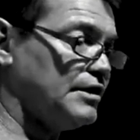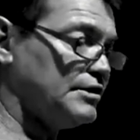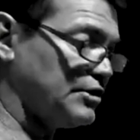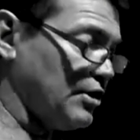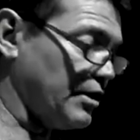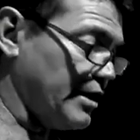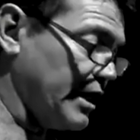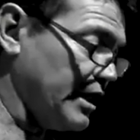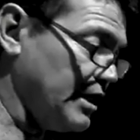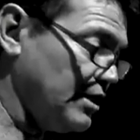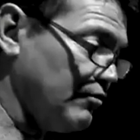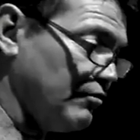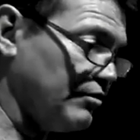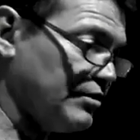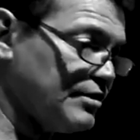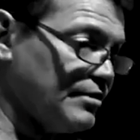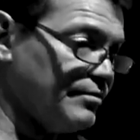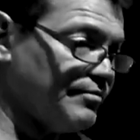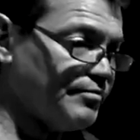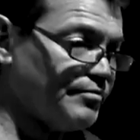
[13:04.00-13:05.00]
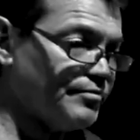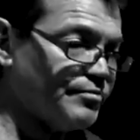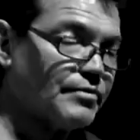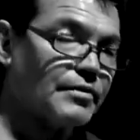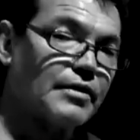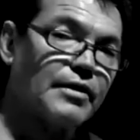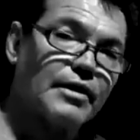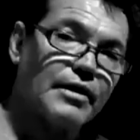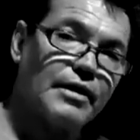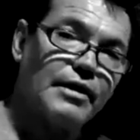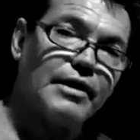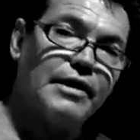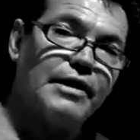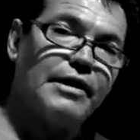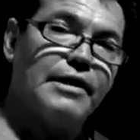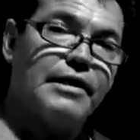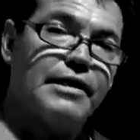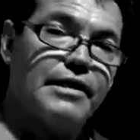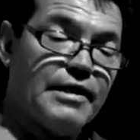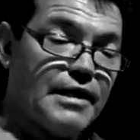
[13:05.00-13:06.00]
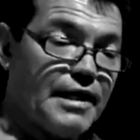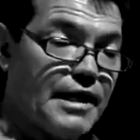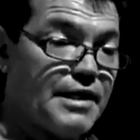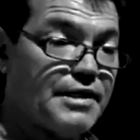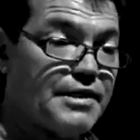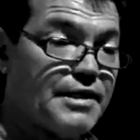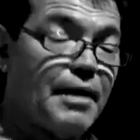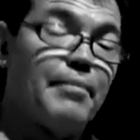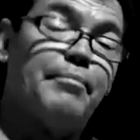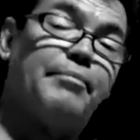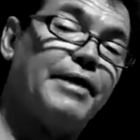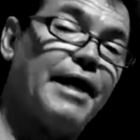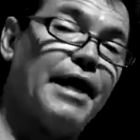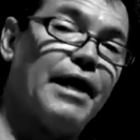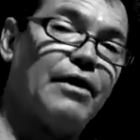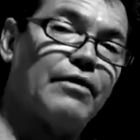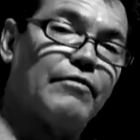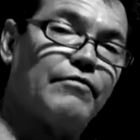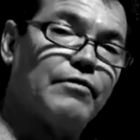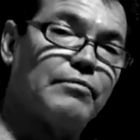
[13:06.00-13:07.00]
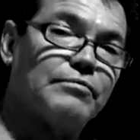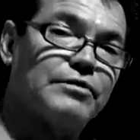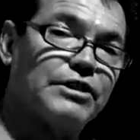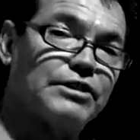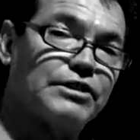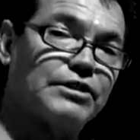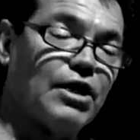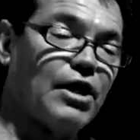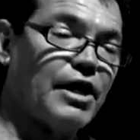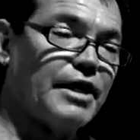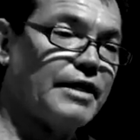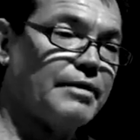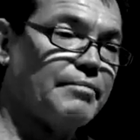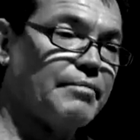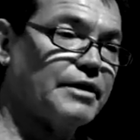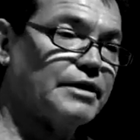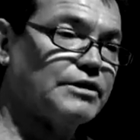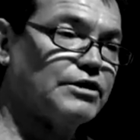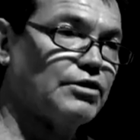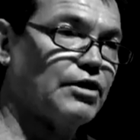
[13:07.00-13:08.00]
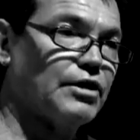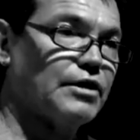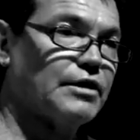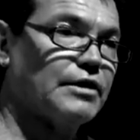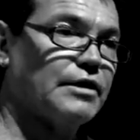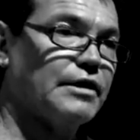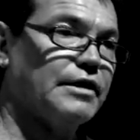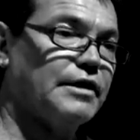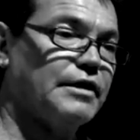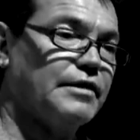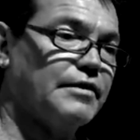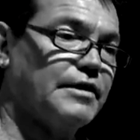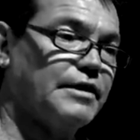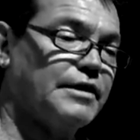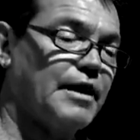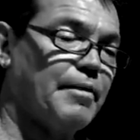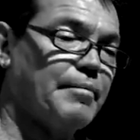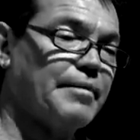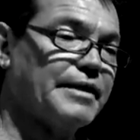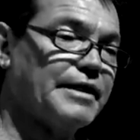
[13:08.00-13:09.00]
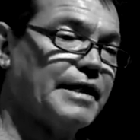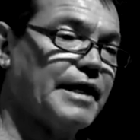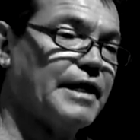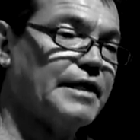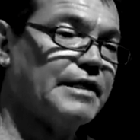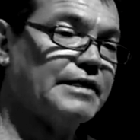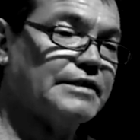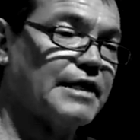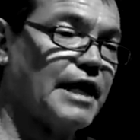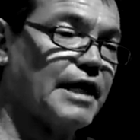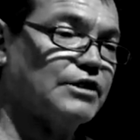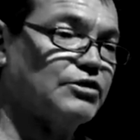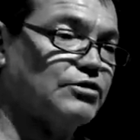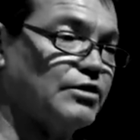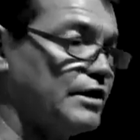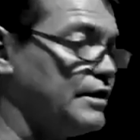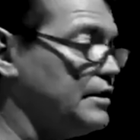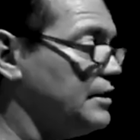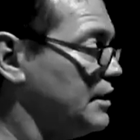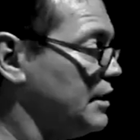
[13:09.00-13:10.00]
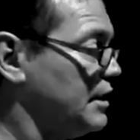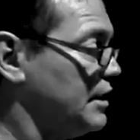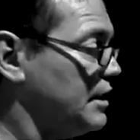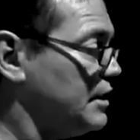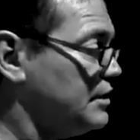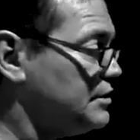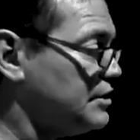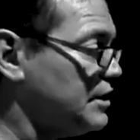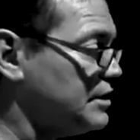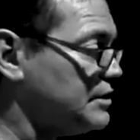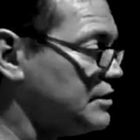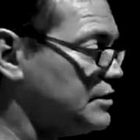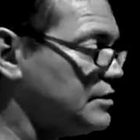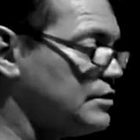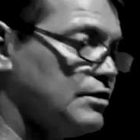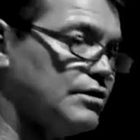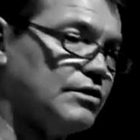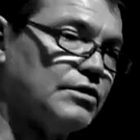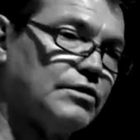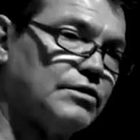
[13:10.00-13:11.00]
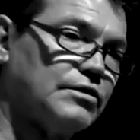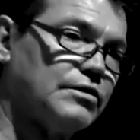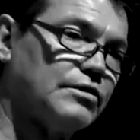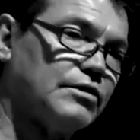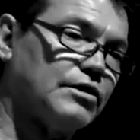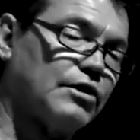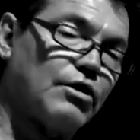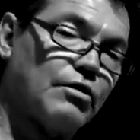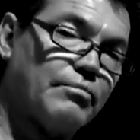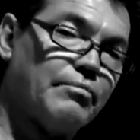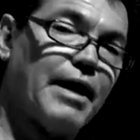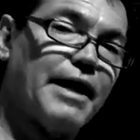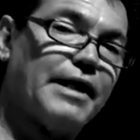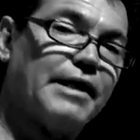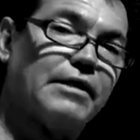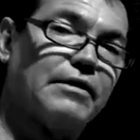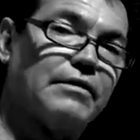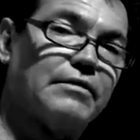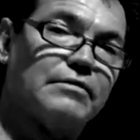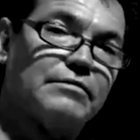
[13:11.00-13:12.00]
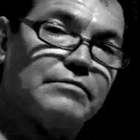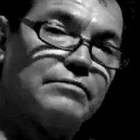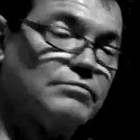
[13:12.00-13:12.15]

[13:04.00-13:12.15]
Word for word: so ignorant and dumbed down from society. But it's not, the dumbing down is actually just the grammatical.